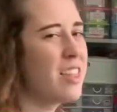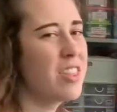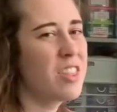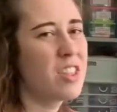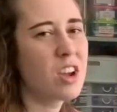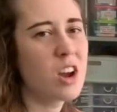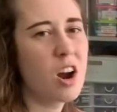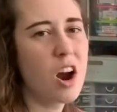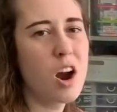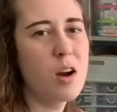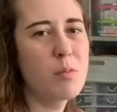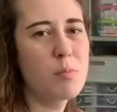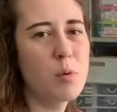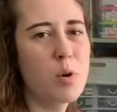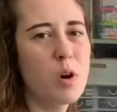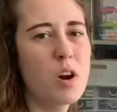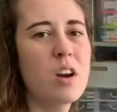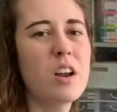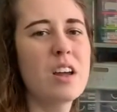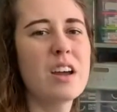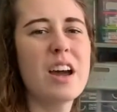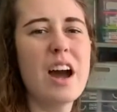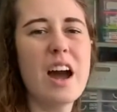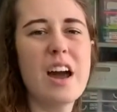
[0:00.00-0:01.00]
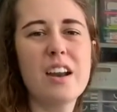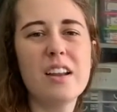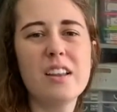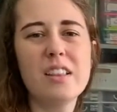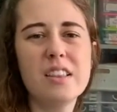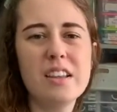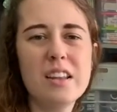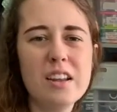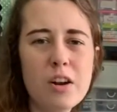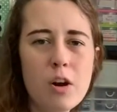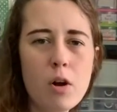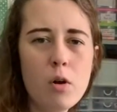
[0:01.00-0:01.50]
the cardboard, it got
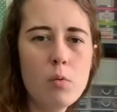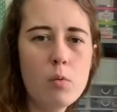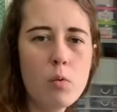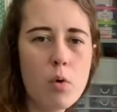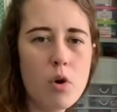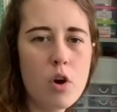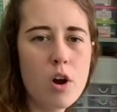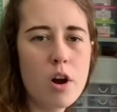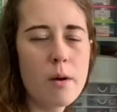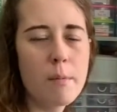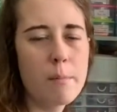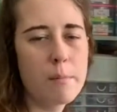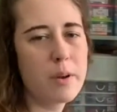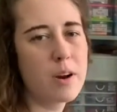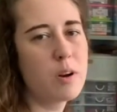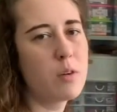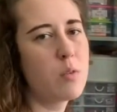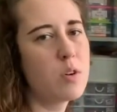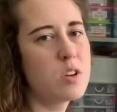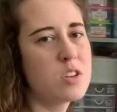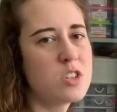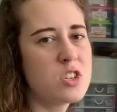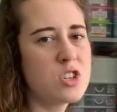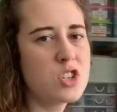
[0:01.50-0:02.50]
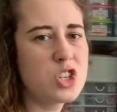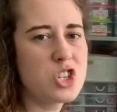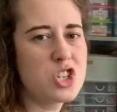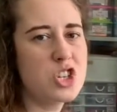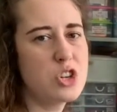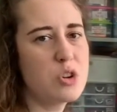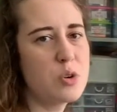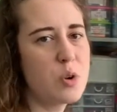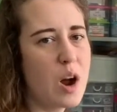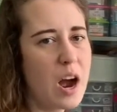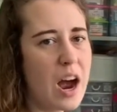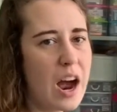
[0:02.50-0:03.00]
a little warm, but it wasn't
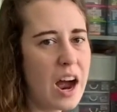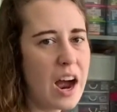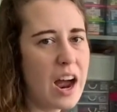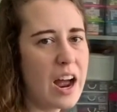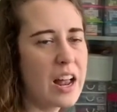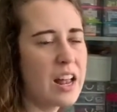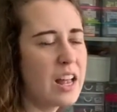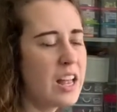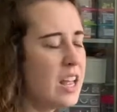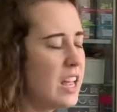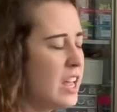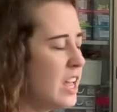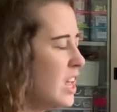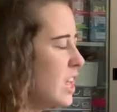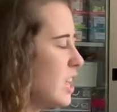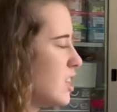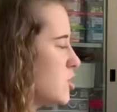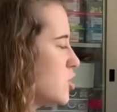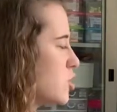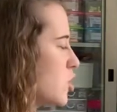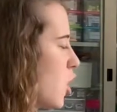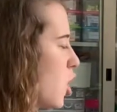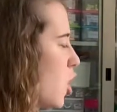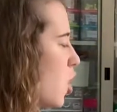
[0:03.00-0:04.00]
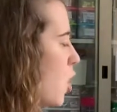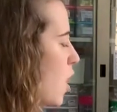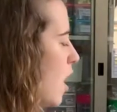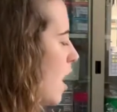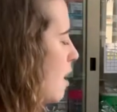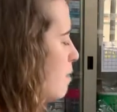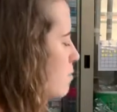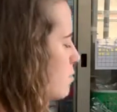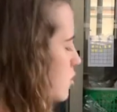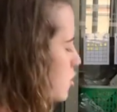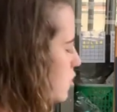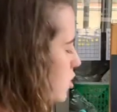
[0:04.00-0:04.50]
too hot. So
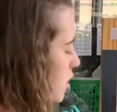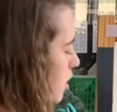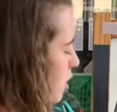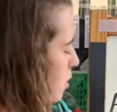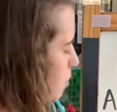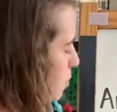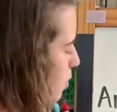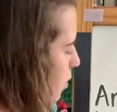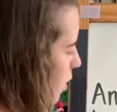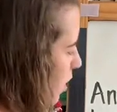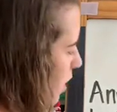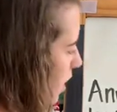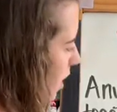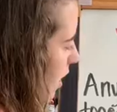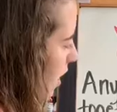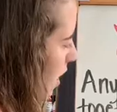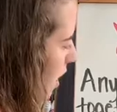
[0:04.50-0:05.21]
I'm just gonna put